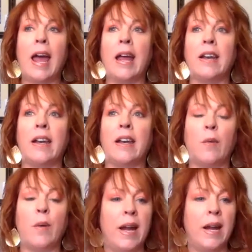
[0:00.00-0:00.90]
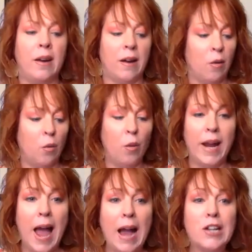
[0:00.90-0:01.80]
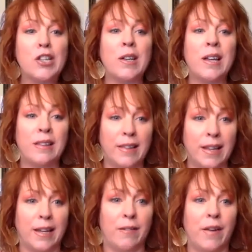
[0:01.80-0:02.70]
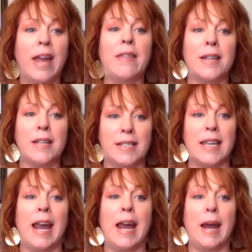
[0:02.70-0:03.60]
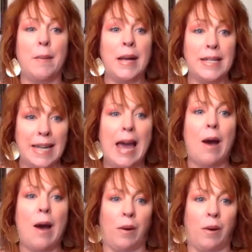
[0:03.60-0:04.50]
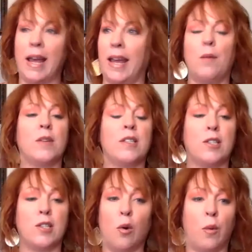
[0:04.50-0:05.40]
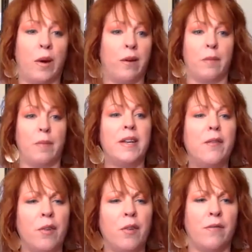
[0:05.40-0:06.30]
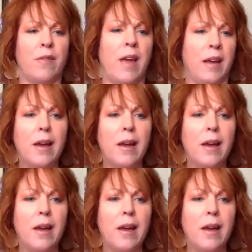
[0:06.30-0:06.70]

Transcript: And we we actually lived exactly. in the same town. Like it was so weird. It'd be different if like